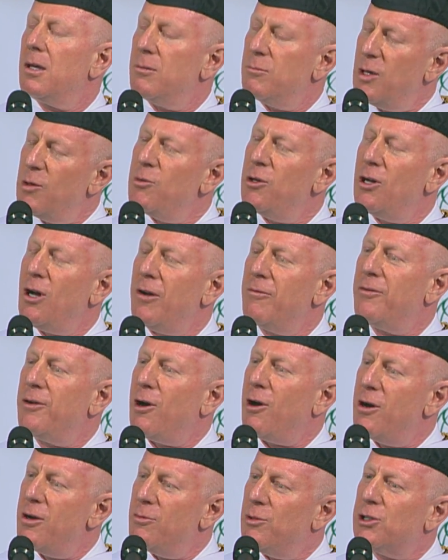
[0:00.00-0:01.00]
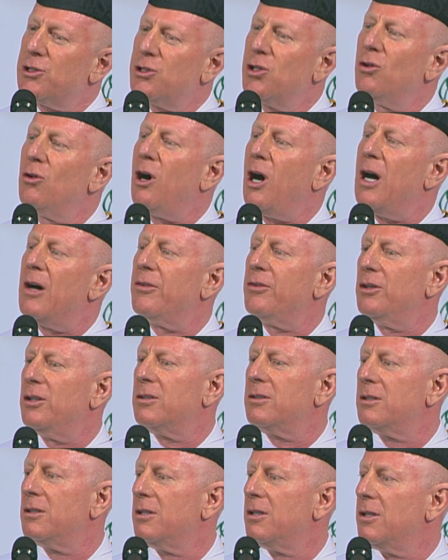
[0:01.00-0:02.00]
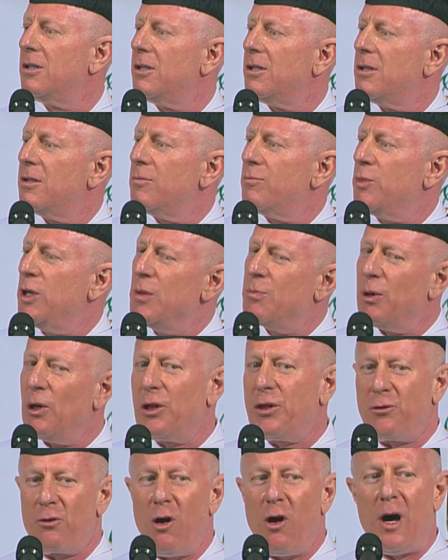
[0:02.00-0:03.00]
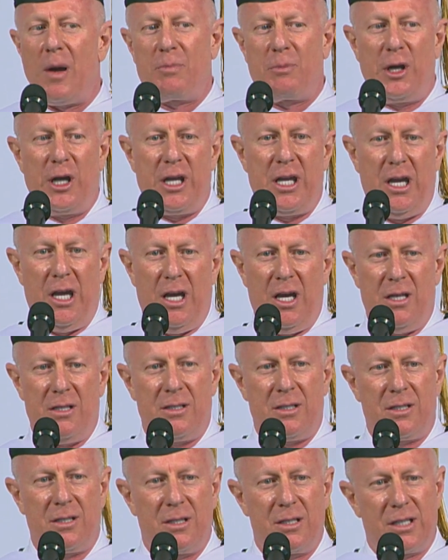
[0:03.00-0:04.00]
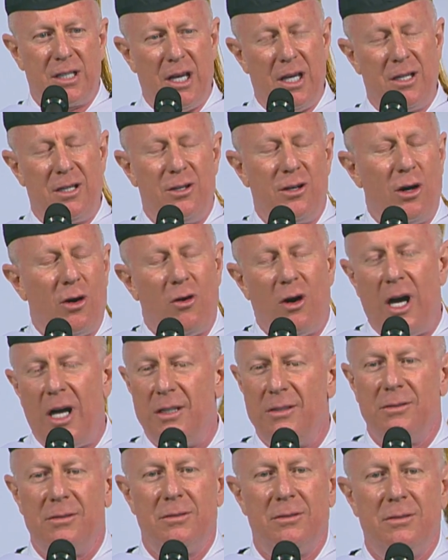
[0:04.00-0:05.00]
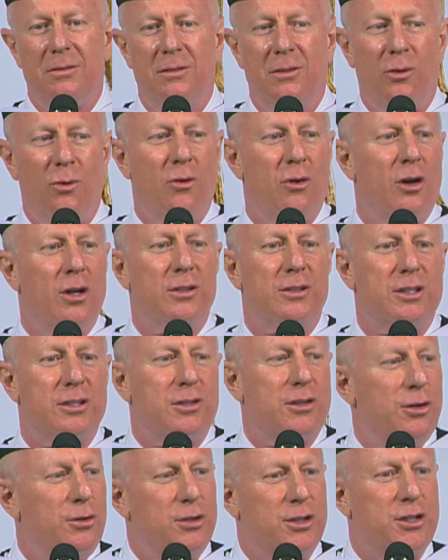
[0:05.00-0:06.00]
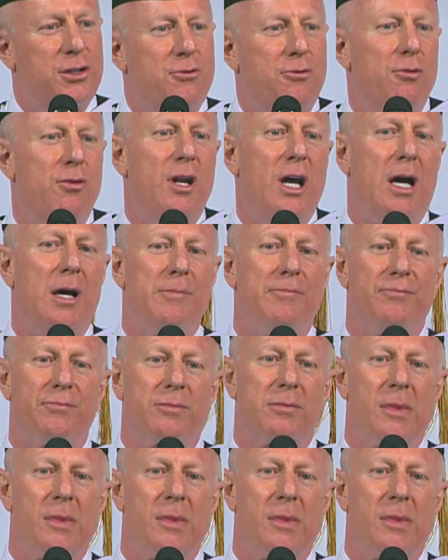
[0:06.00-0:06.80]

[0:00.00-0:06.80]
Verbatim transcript: maybe not very, but too often, people throw up their hands and say, you know what, the world's too screwed up.